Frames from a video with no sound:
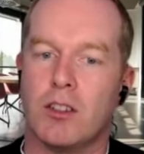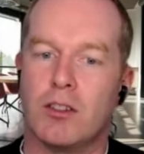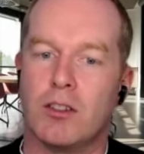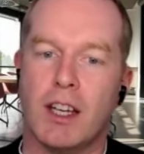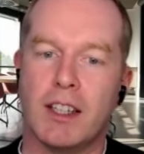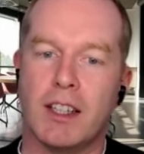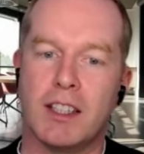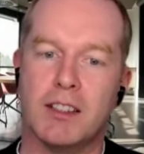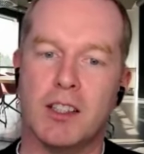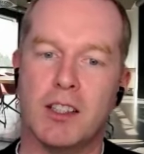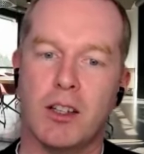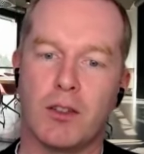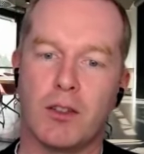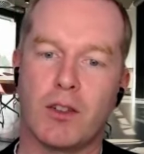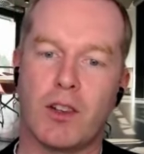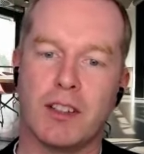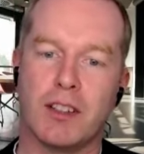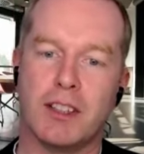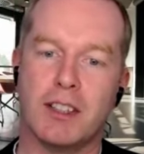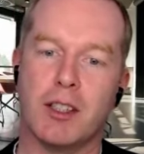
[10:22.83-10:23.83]
Taking a
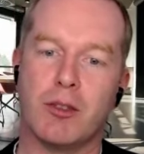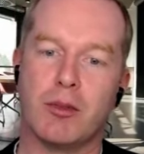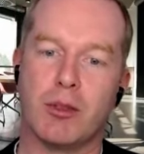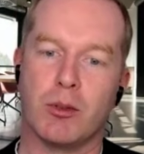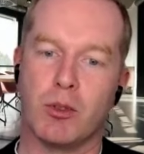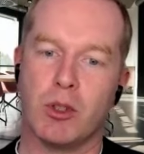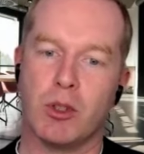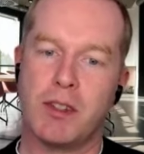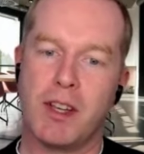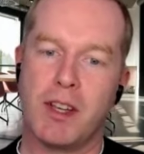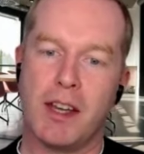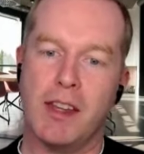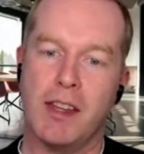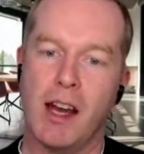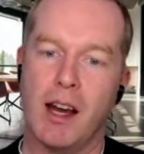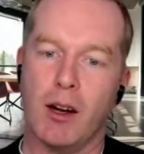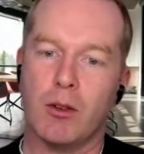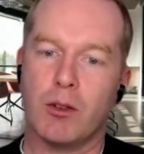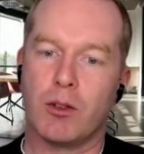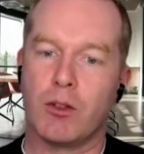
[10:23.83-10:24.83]
slightly different route then now.